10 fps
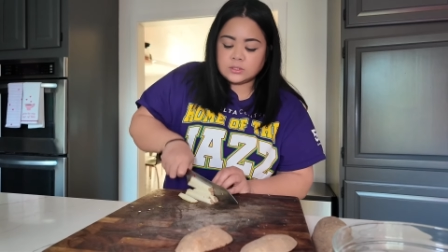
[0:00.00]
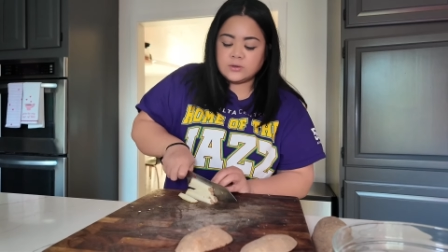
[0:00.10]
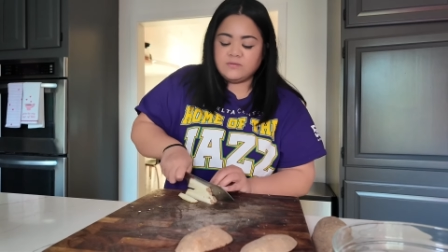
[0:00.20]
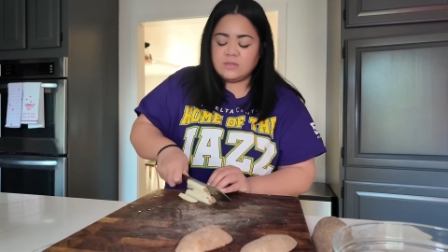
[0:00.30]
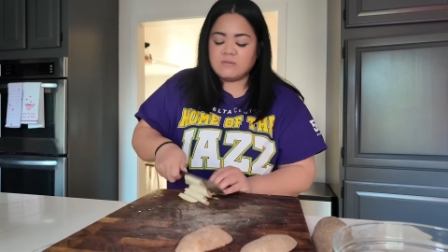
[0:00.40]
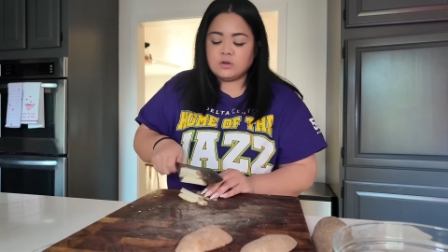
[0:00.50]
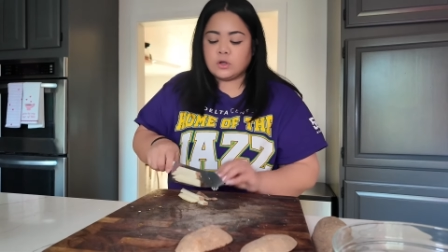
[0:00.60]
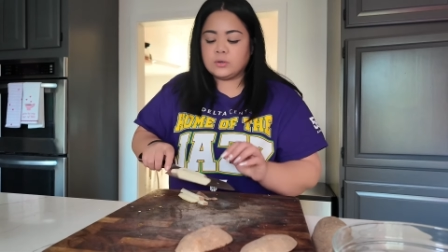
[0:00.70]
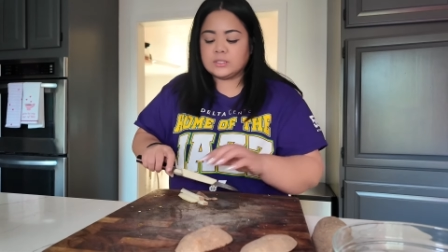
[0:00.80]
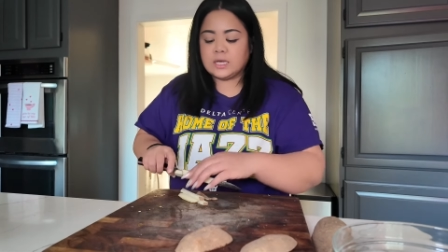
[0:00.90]
So if you never
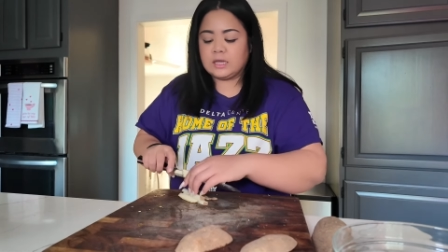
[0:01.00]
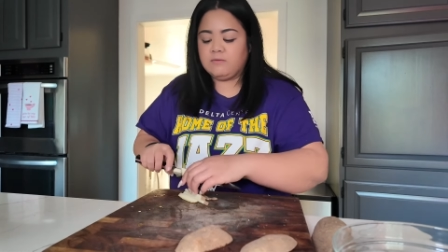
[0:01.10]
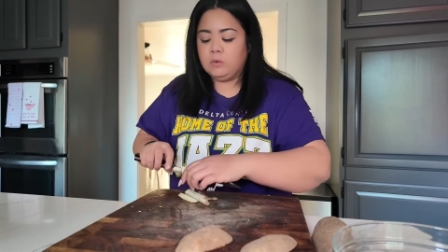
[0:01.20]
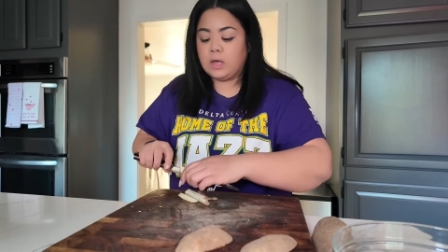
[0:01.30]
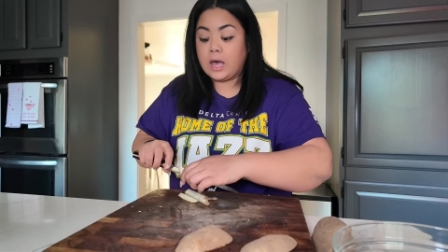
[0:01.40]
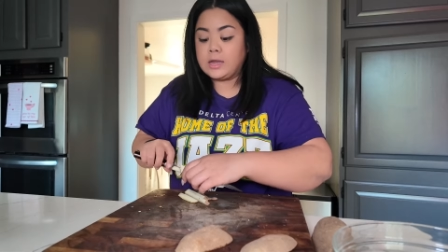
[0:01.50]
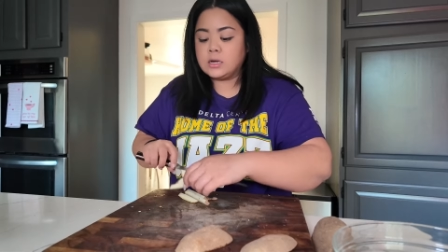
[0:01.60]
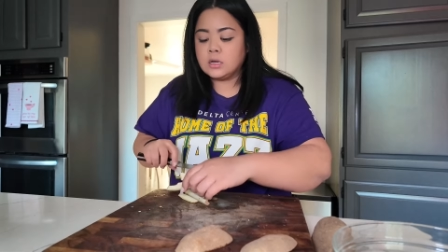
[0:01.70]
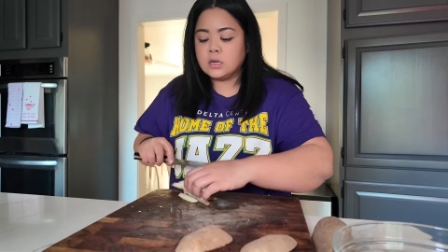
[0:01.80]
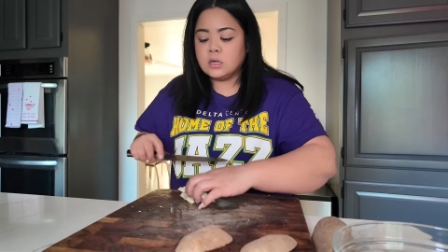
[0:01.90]
notice, like if you cut
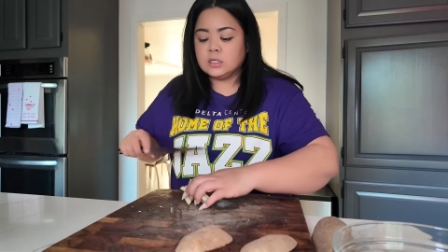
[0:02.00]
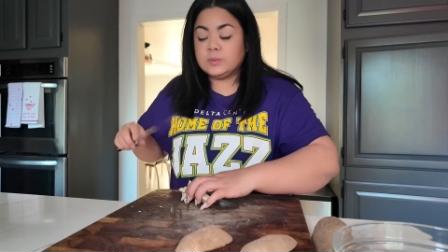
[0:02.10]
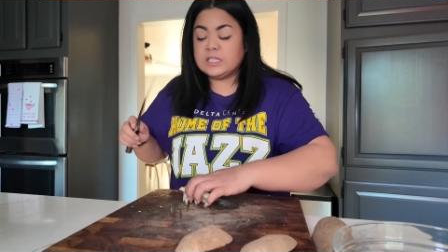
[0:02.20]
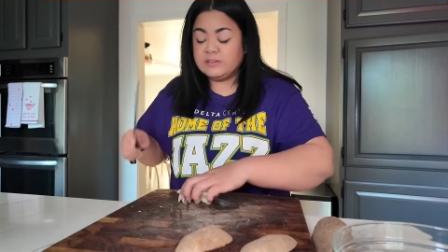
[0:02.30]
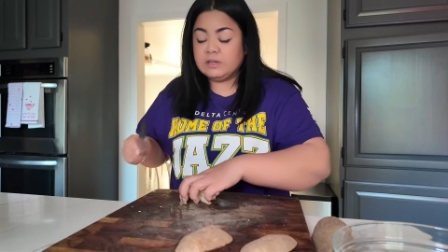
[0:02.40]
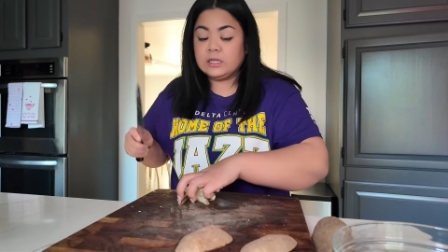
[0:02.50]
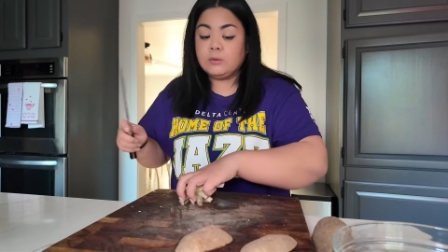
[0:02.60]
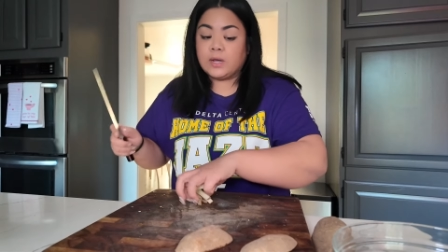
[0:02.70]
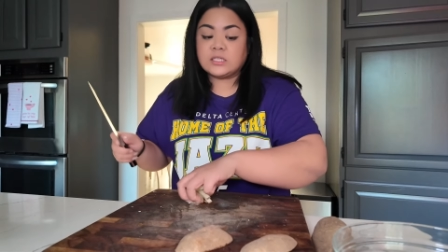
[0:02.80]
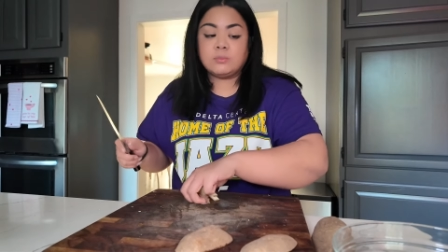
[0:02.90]
specifically
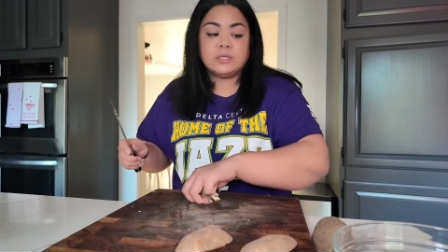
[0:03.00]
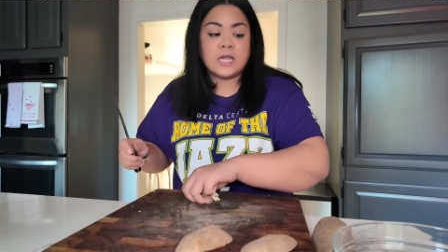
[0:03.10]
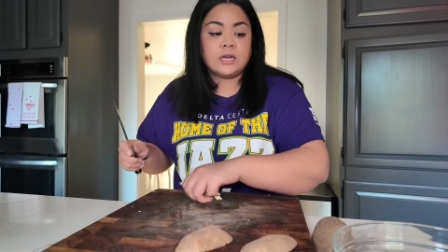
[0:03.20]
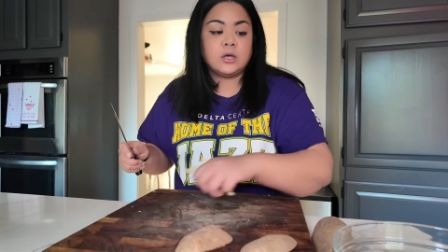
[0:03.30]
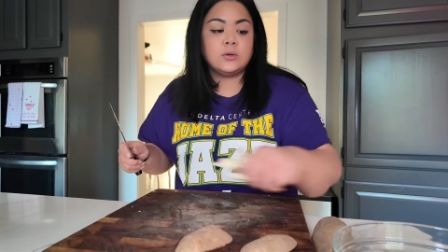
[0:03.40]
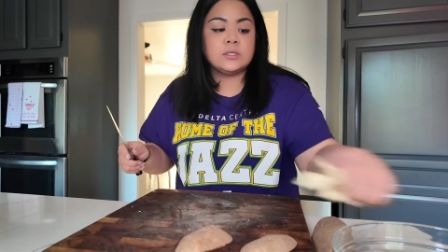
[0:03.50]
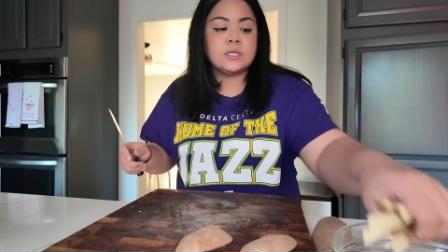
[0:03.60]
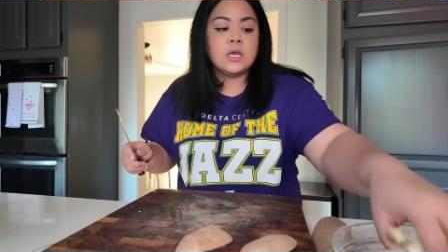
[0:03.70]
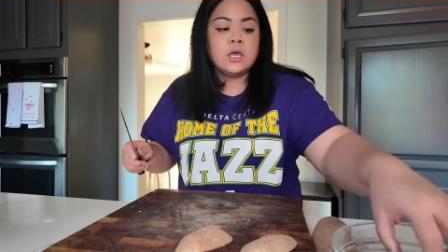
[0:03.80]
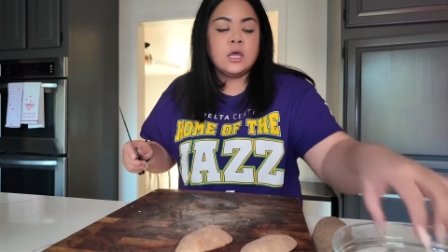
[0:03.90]
russet potatoes,